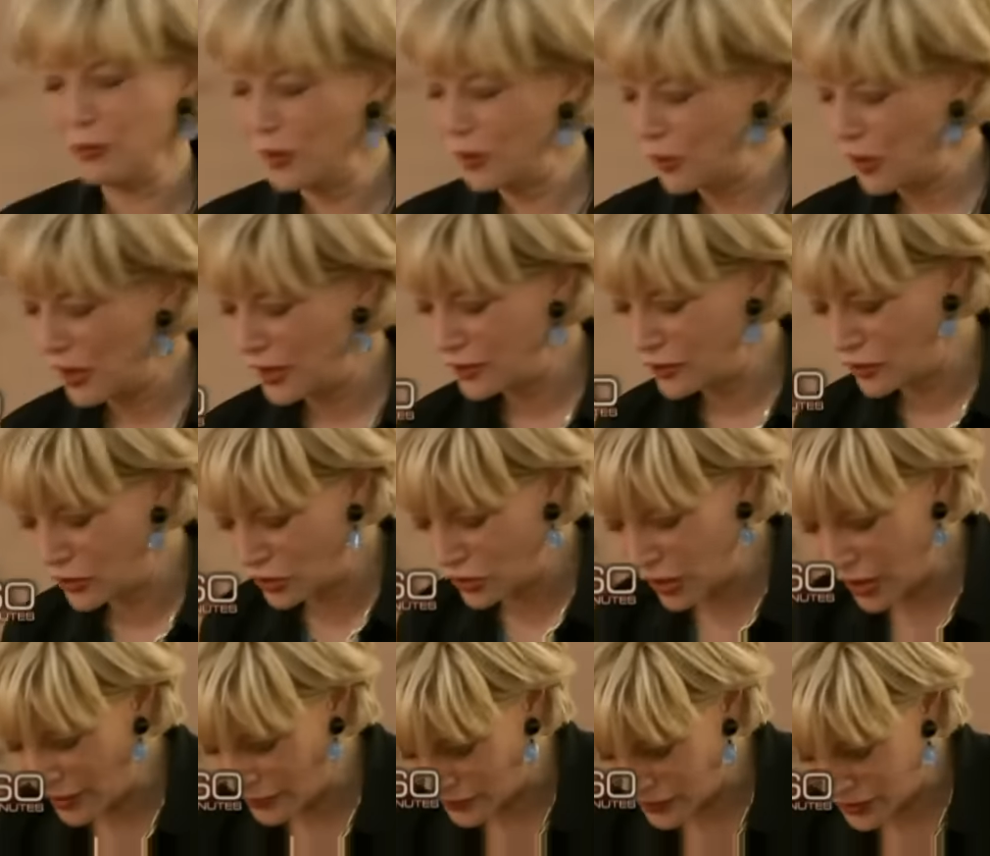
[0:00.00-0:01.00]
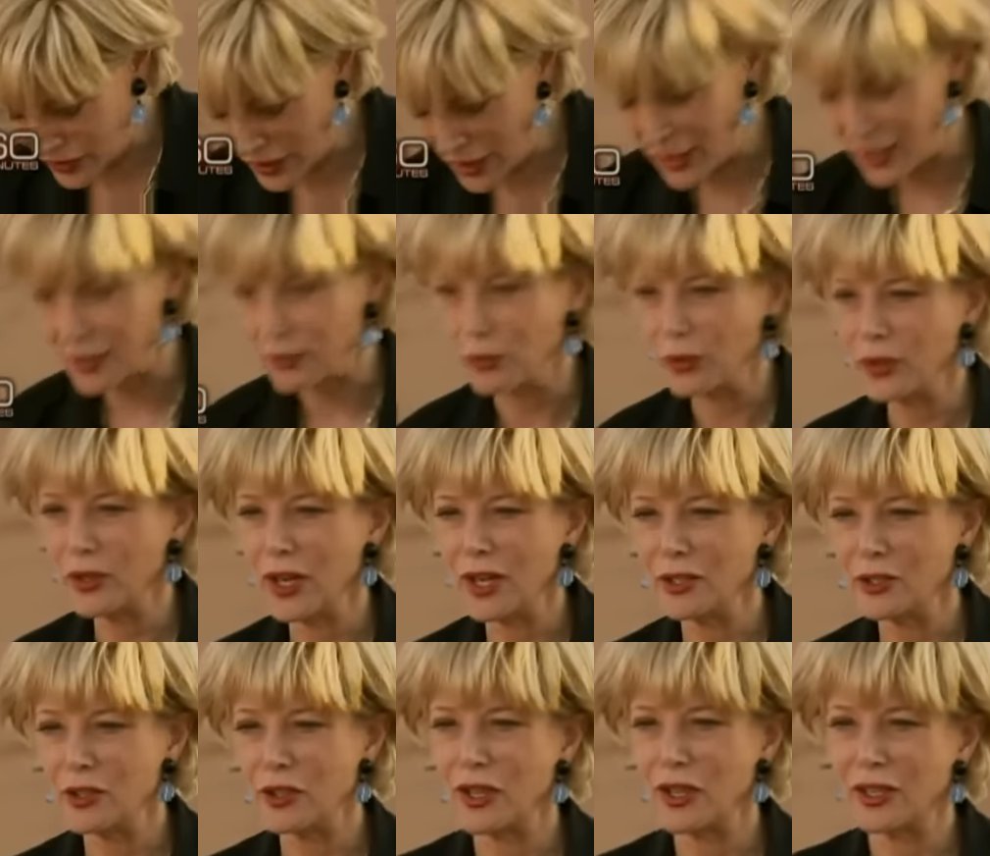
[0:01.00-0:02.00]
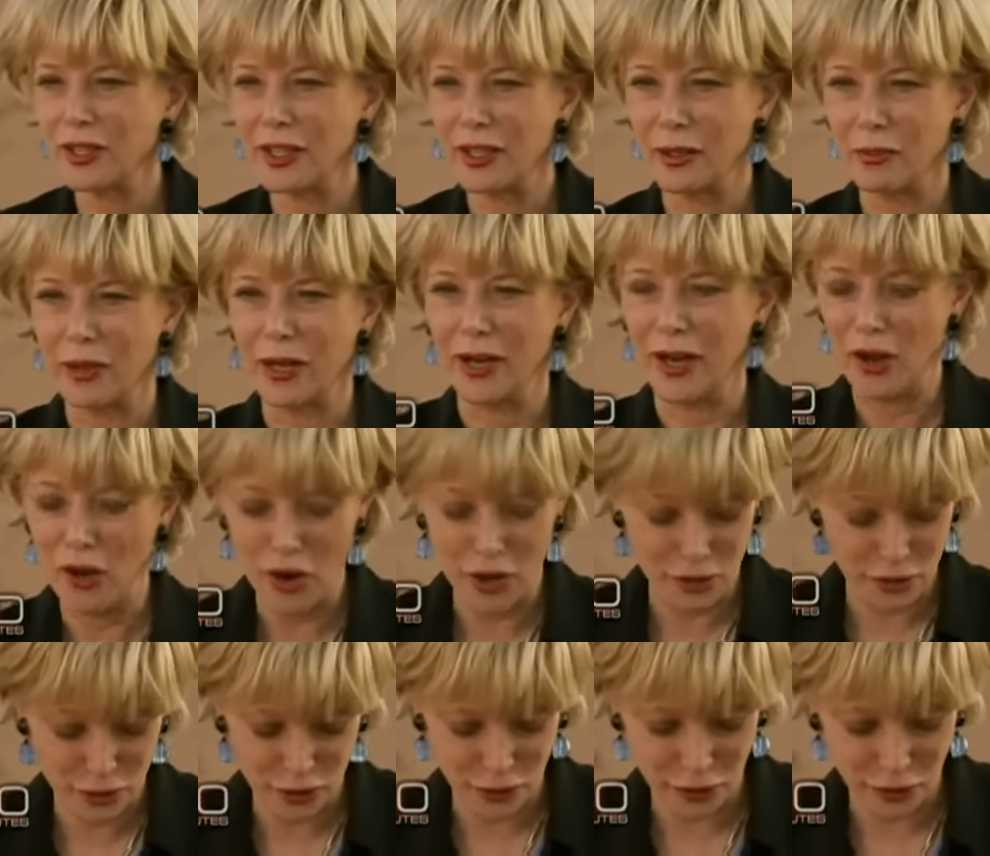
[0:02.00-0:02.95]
We're on soft sand. We're not talking about a hard